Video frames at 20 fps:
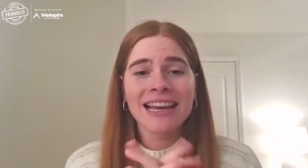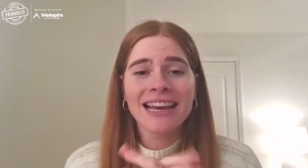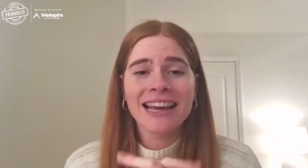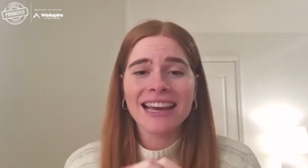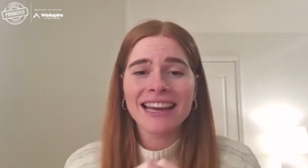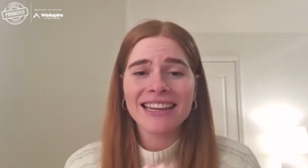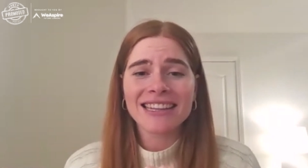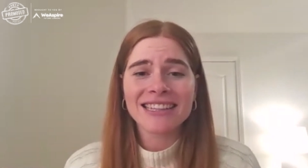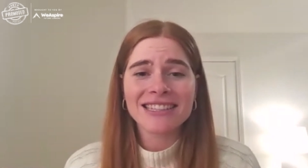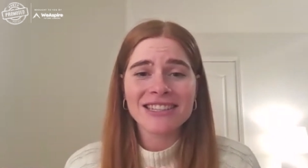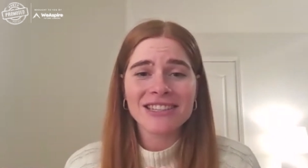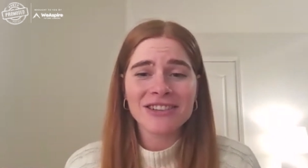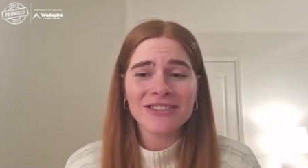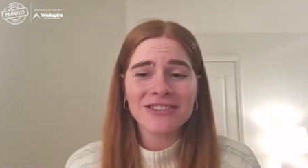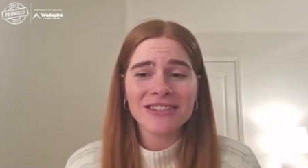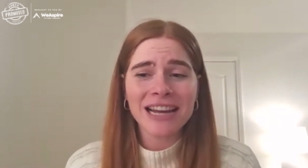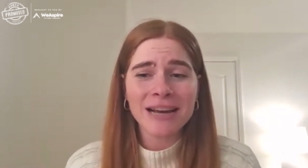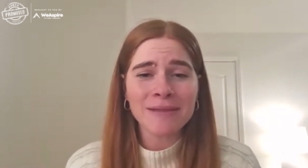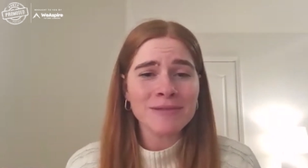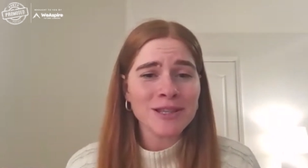And you're
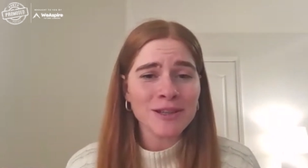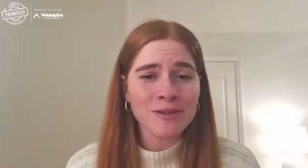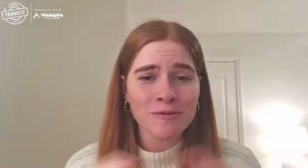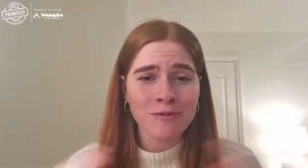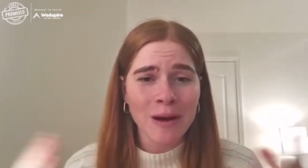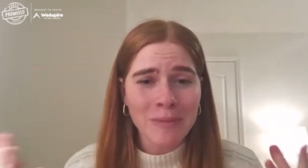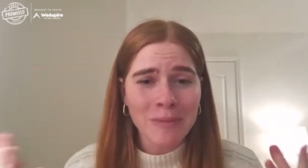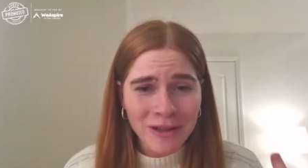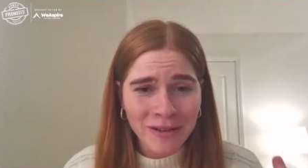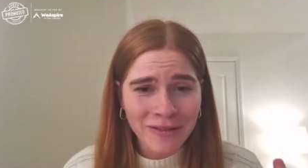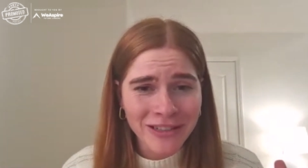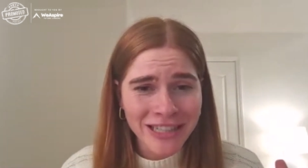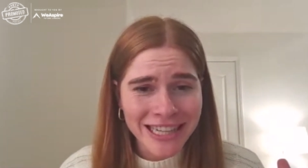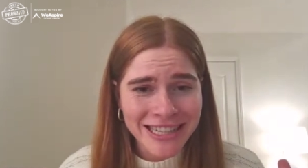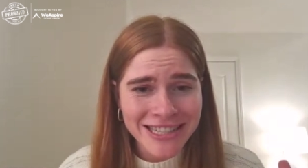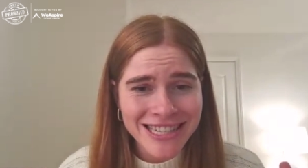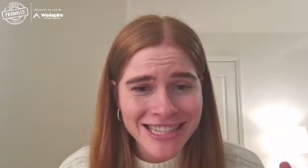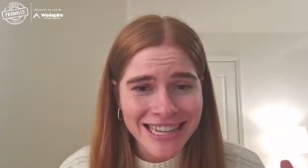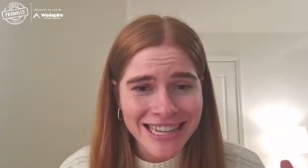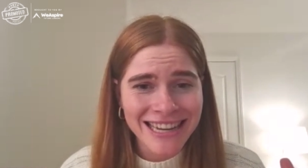an absolute weapon of an
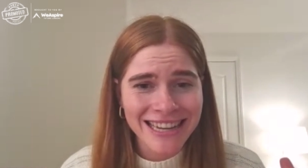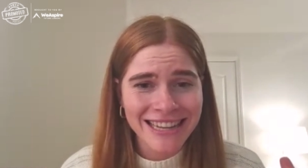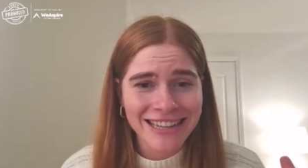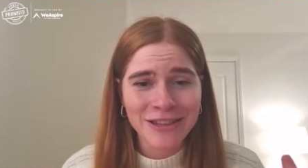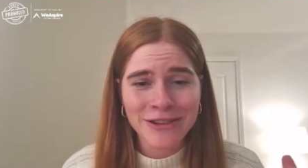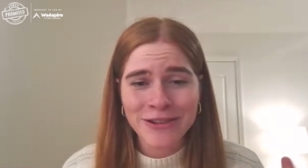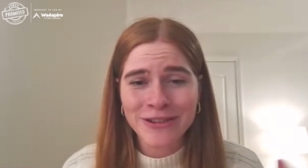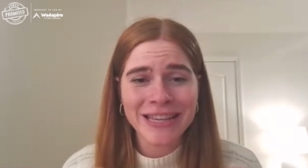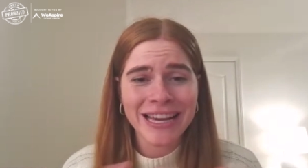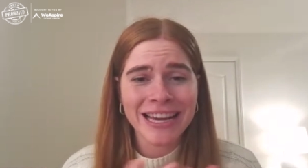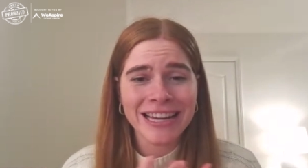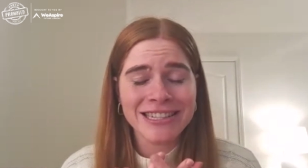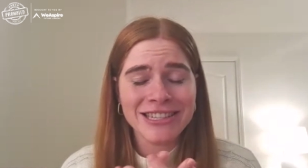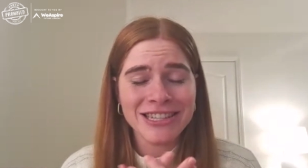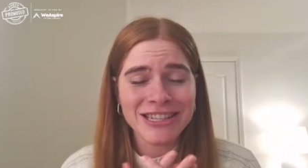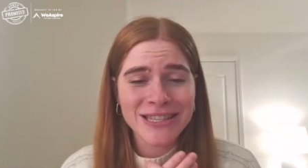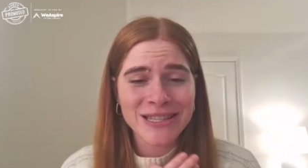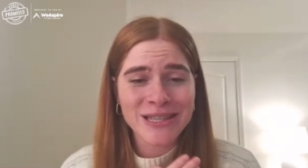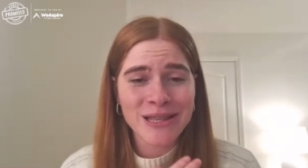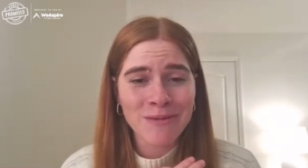engineer who's had
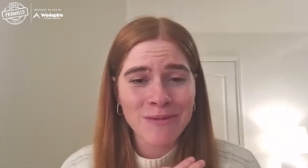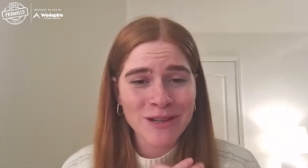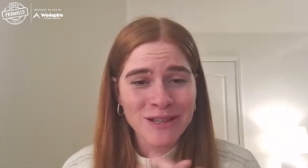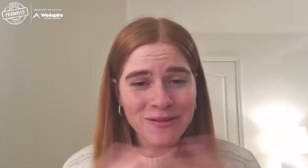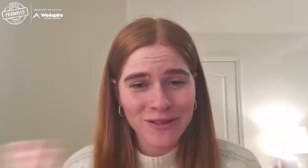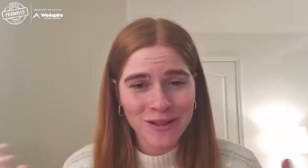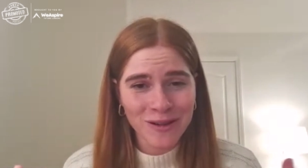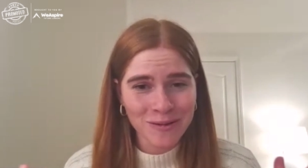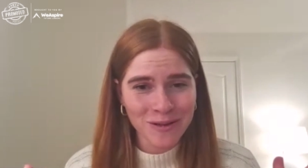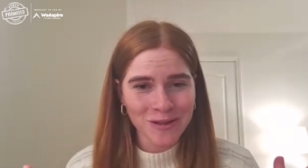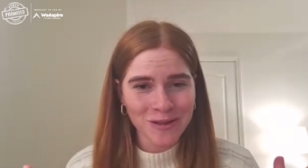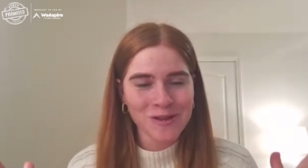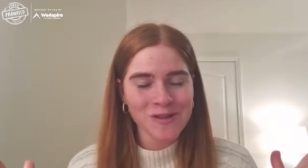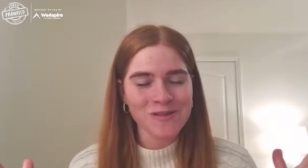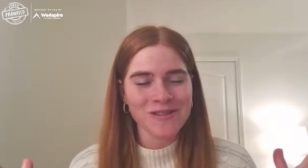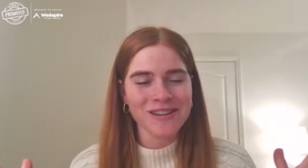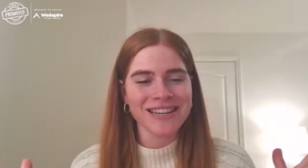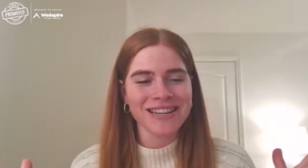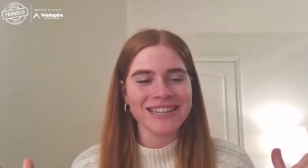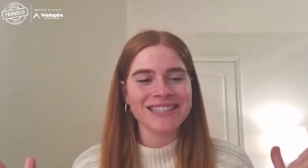just the most phenomenal
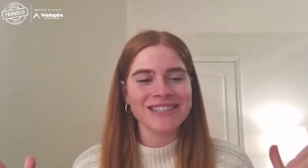career.